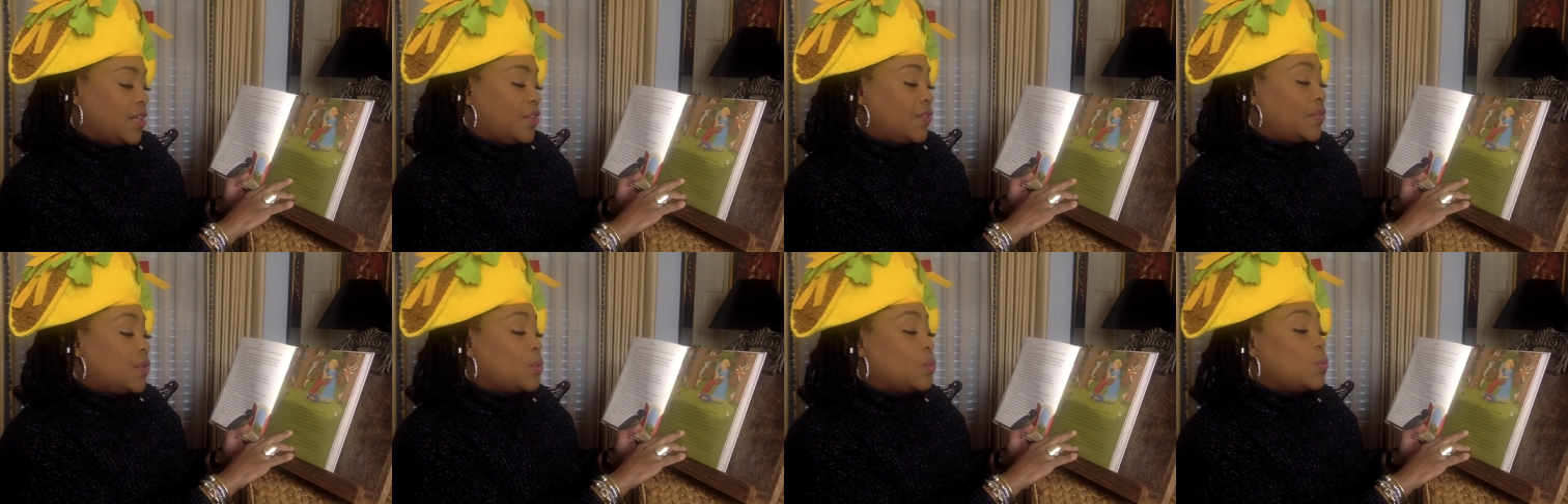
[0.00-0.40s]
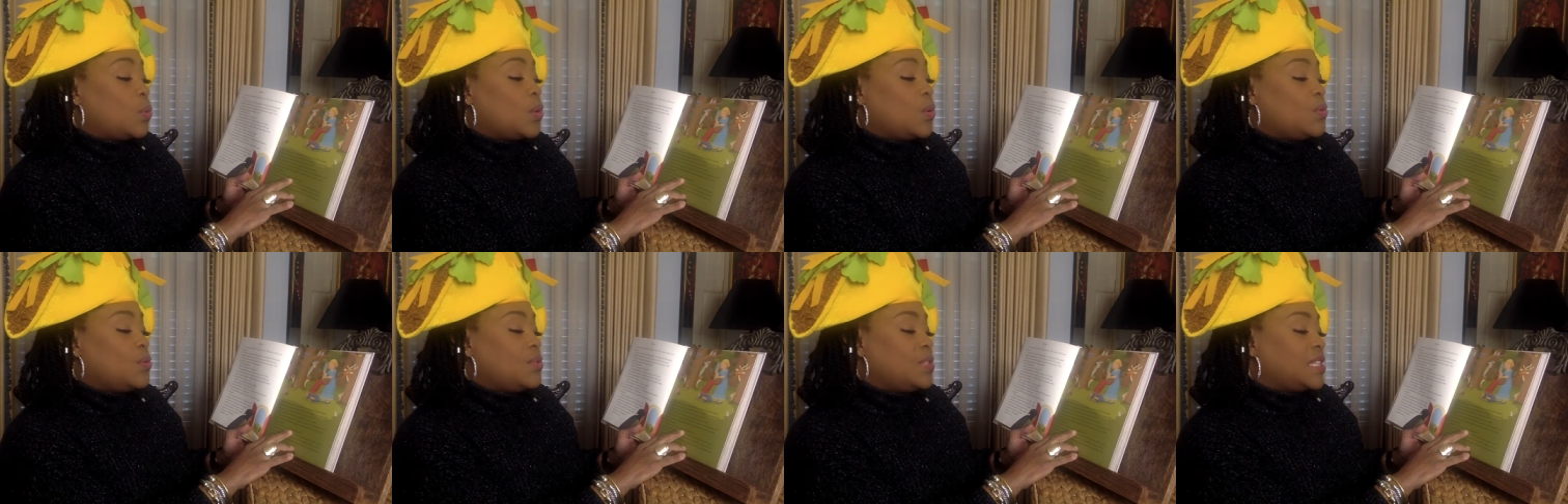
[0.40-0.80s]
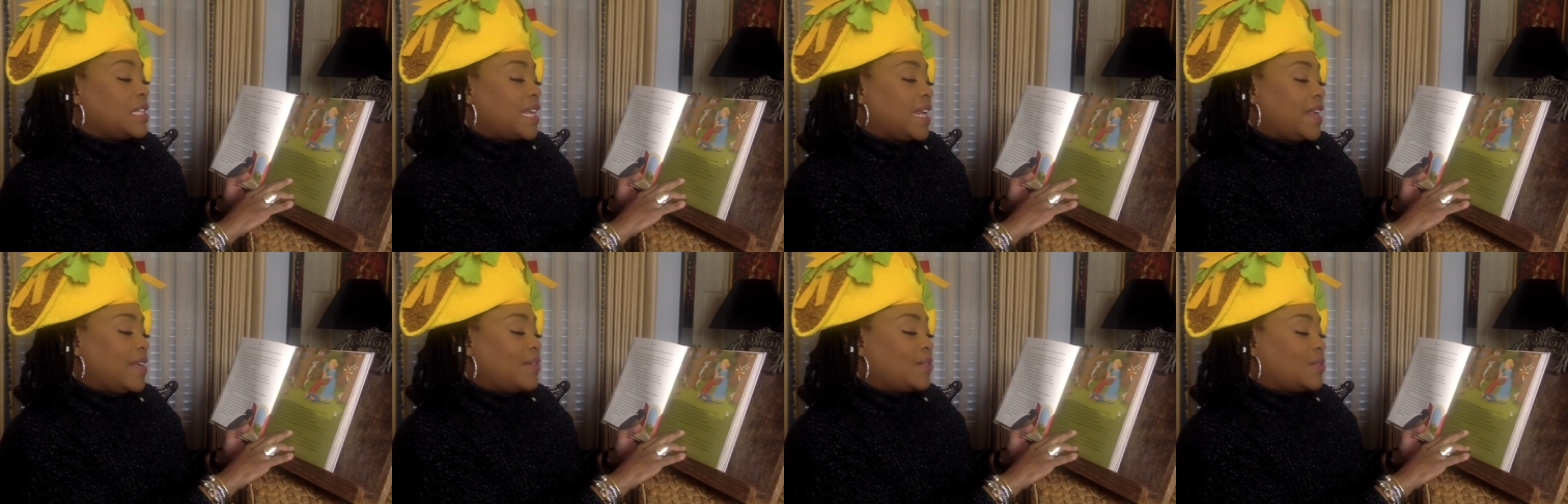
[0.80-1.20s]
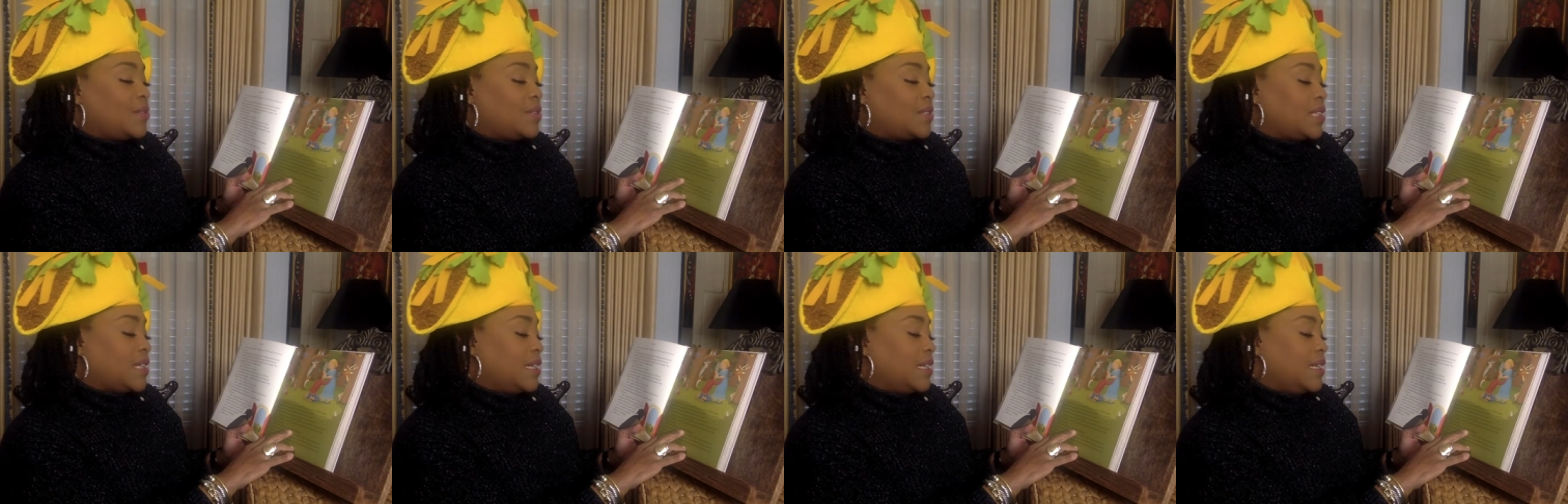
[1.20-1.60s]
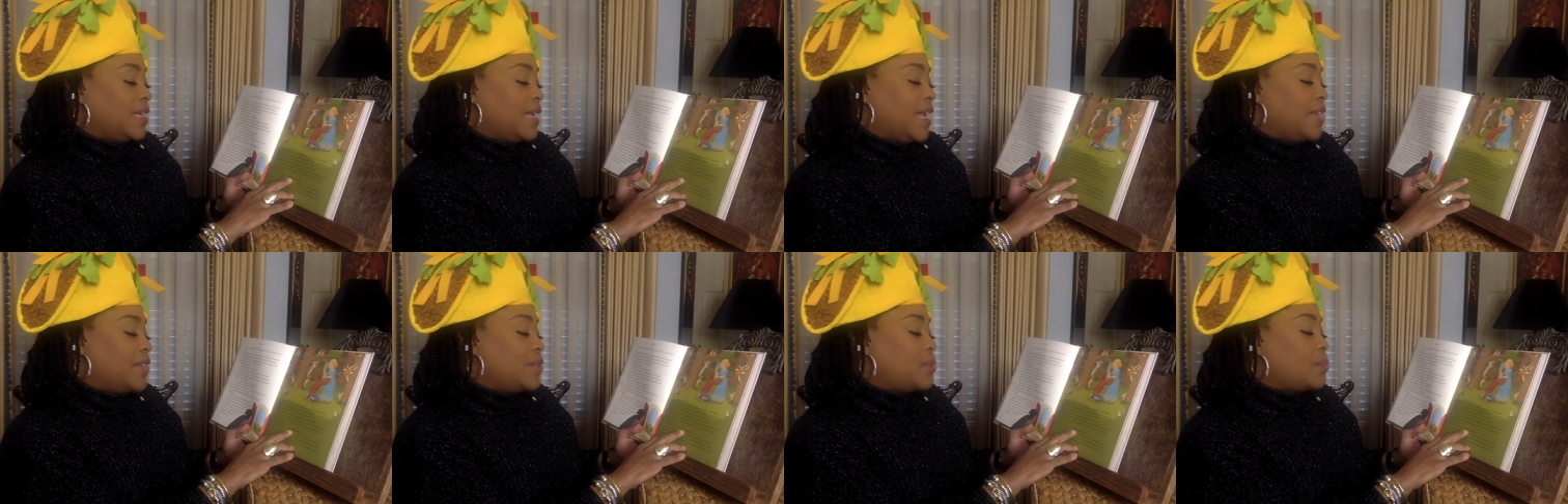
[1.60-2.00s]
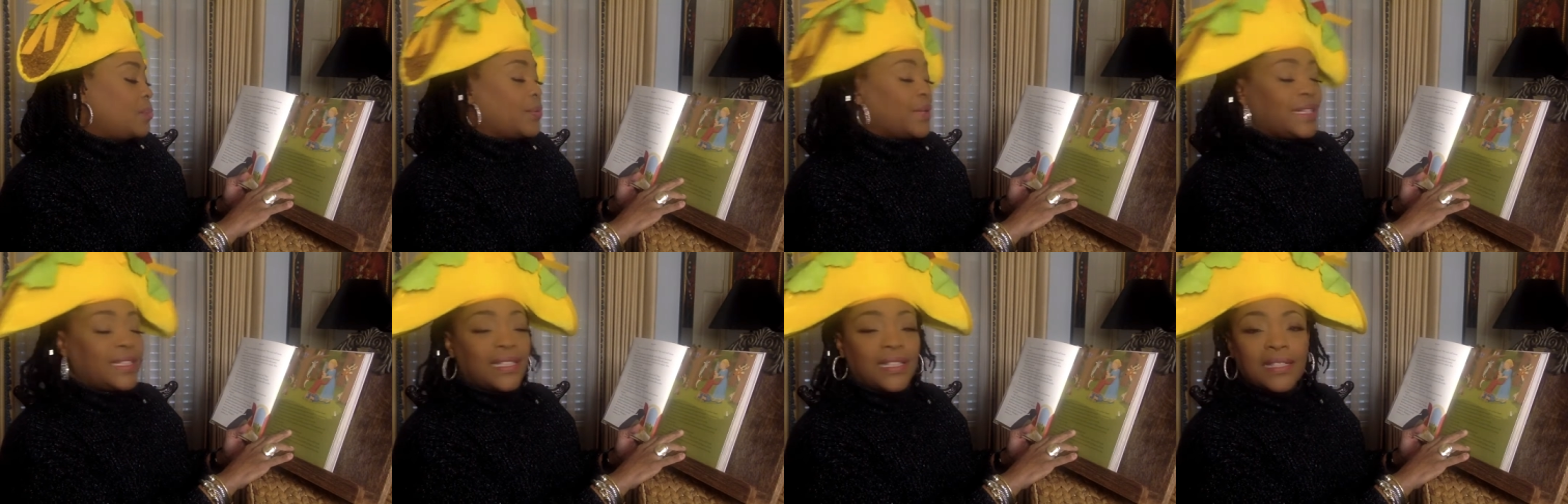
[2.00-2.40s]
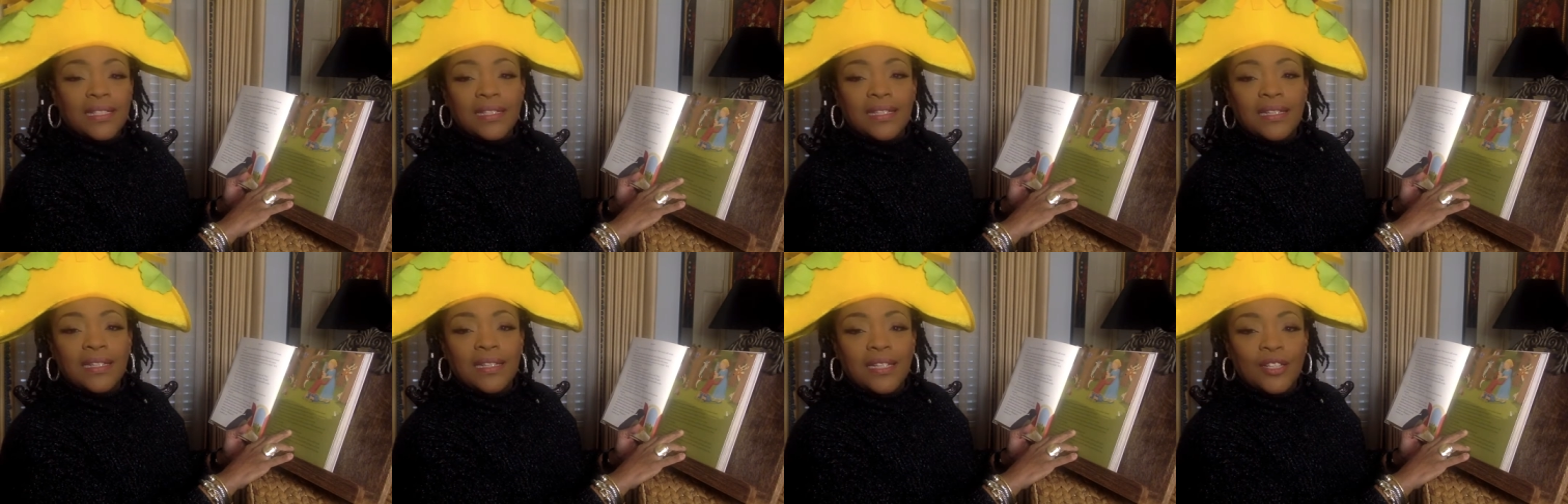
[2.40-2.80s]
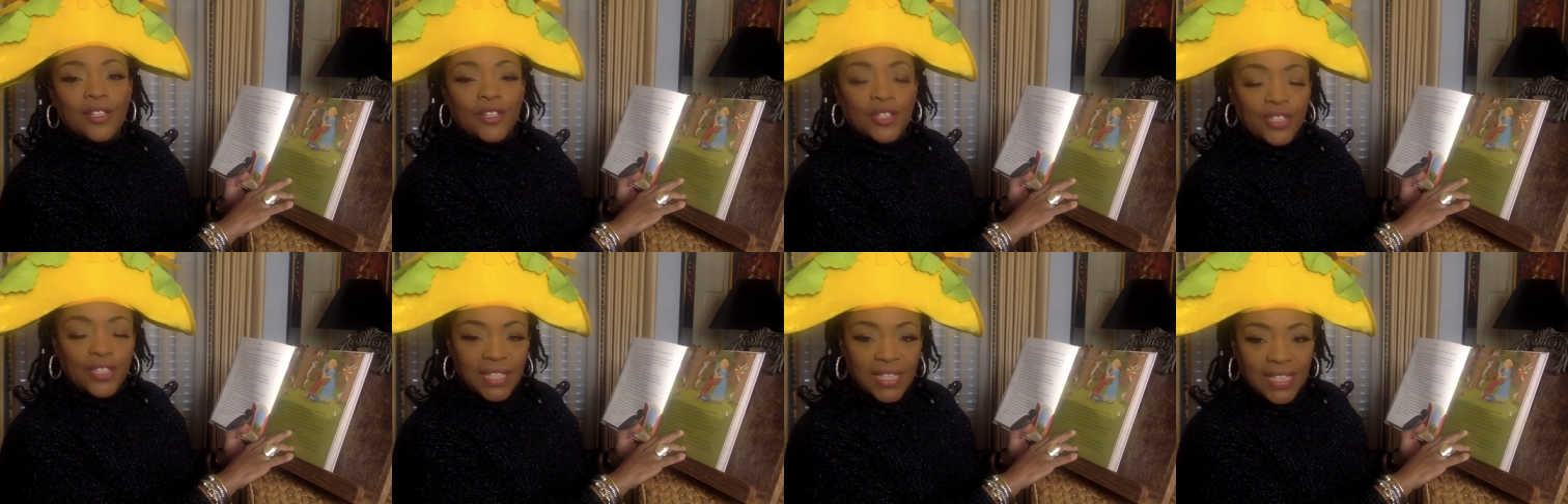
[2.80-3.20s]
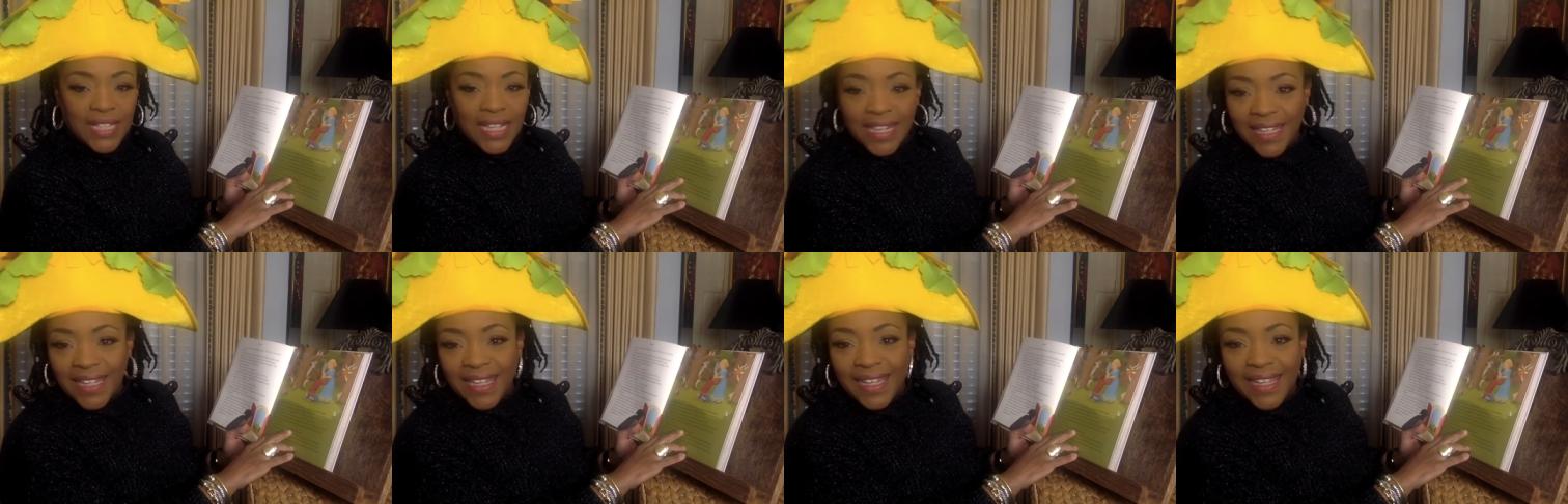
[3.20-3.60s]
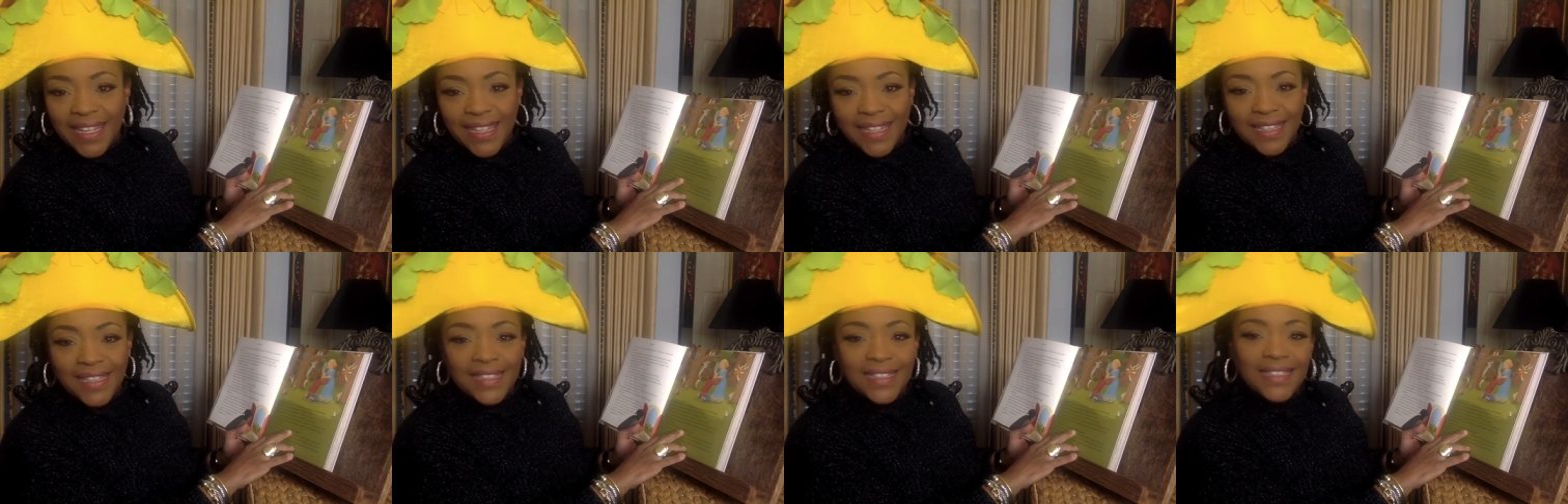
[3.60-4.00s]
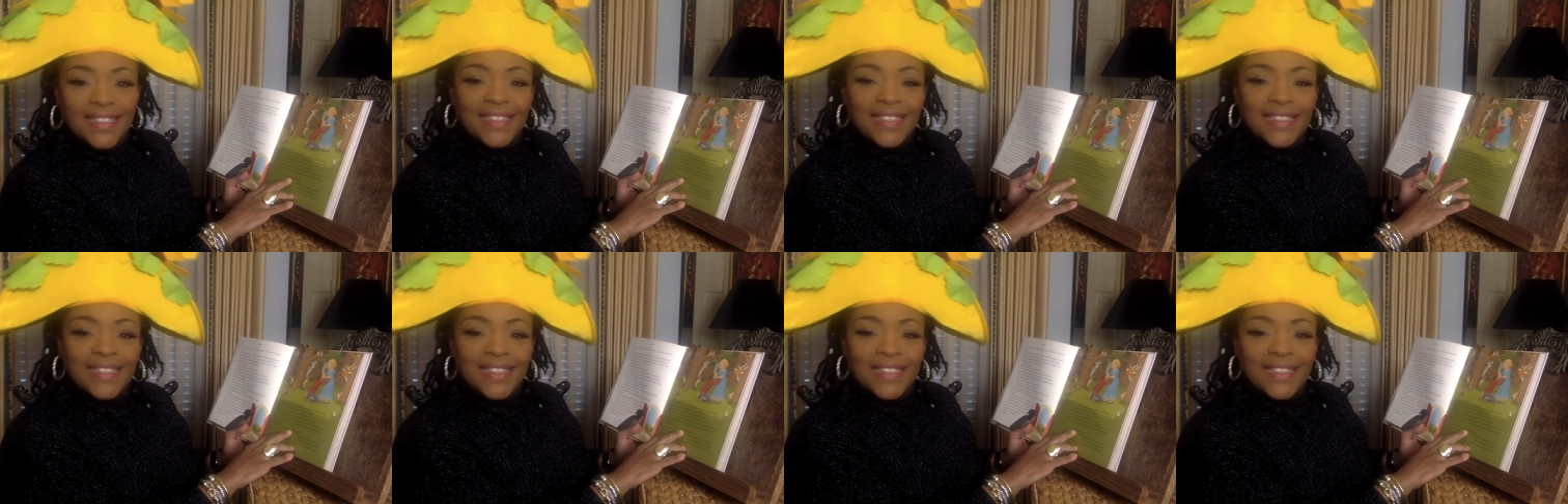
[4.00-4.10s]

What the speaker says: the wounds healed, and the prince could see again.